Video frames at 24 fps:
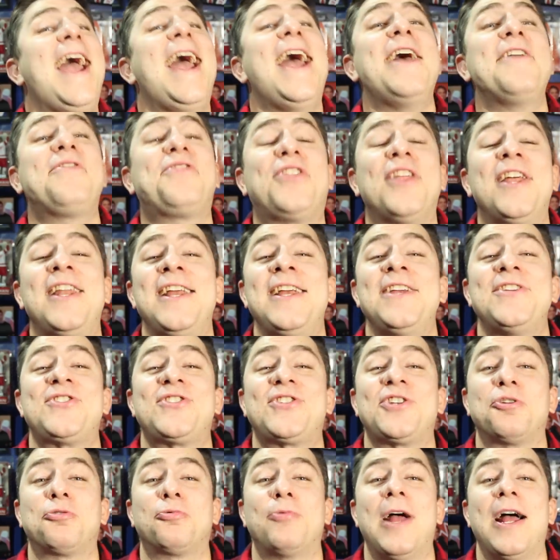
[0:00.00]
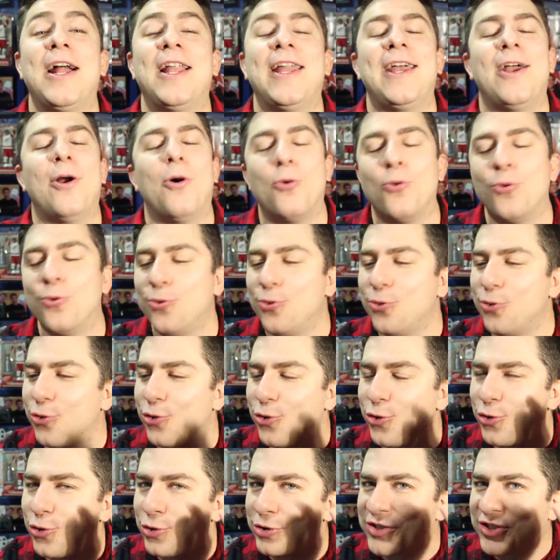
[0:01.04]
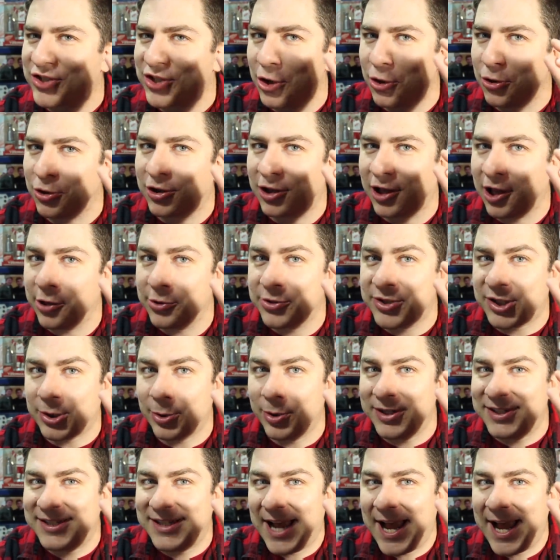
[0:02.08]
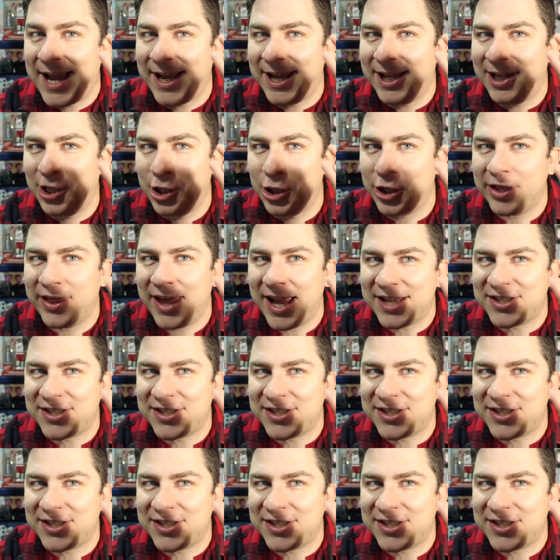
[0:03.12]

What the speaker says: Anthony Cirelli, ooh, so close to it, dang it, look at